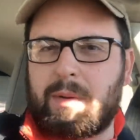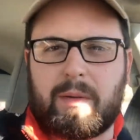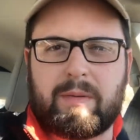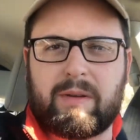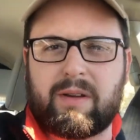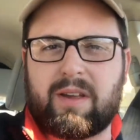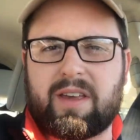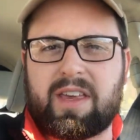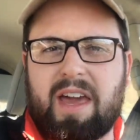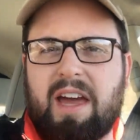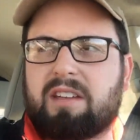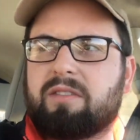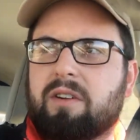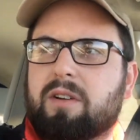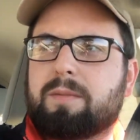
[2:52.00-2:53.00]
I probably will get
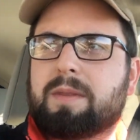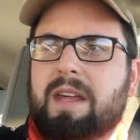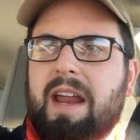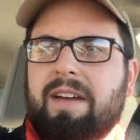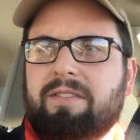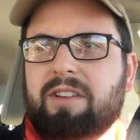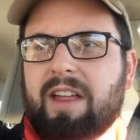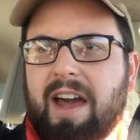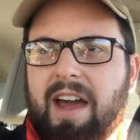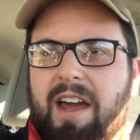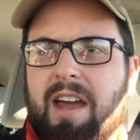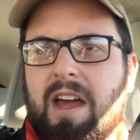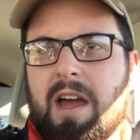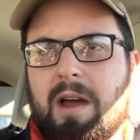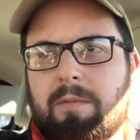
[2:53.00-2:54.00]
gas first, but then after that,
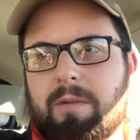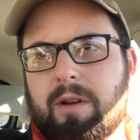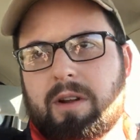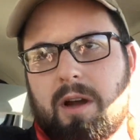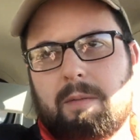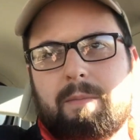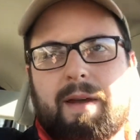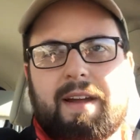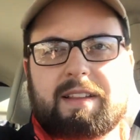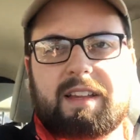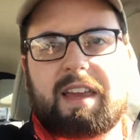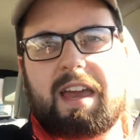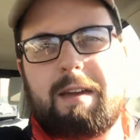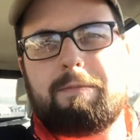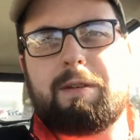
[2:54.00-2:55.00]
I'm gonna come back to
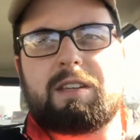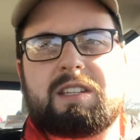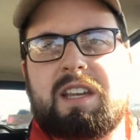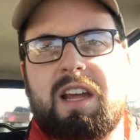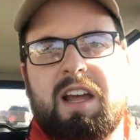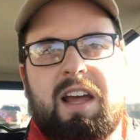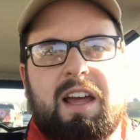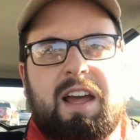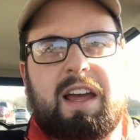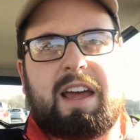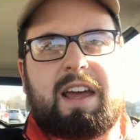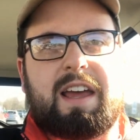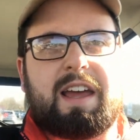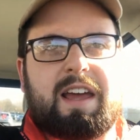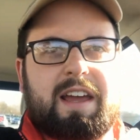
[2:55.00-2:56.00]
campus
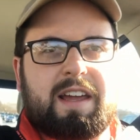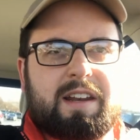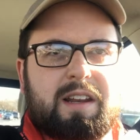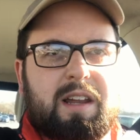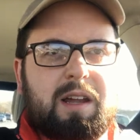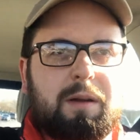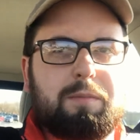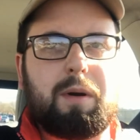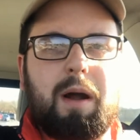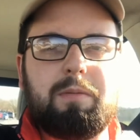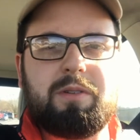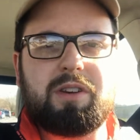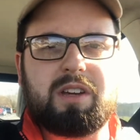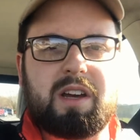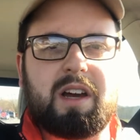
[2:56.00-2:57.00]
and
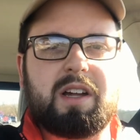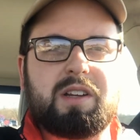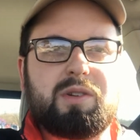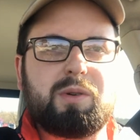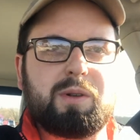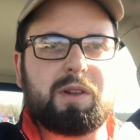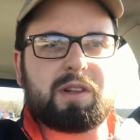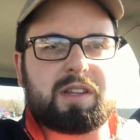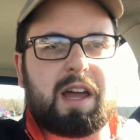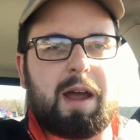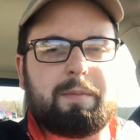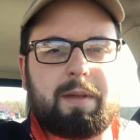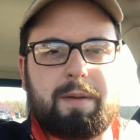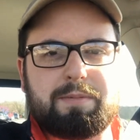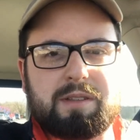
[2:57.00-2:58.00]
probably uh, do a little
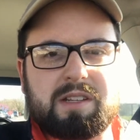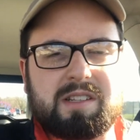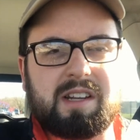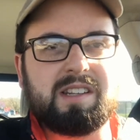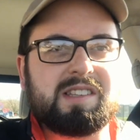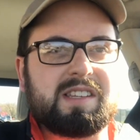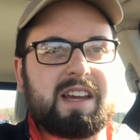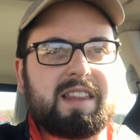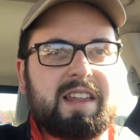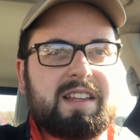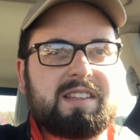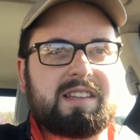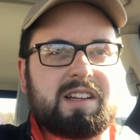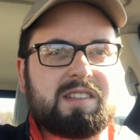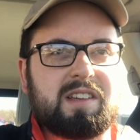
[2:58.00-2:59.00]
time lapse of the sunset.
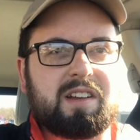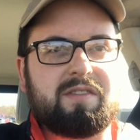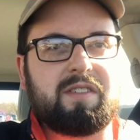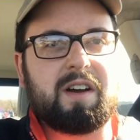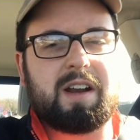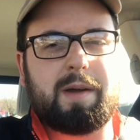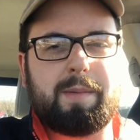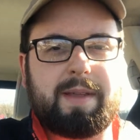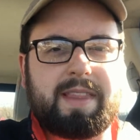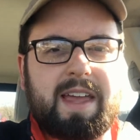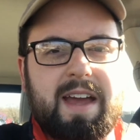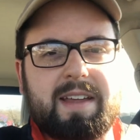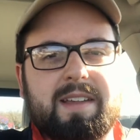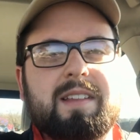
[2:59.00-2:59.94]
That sounds like fun. How about that?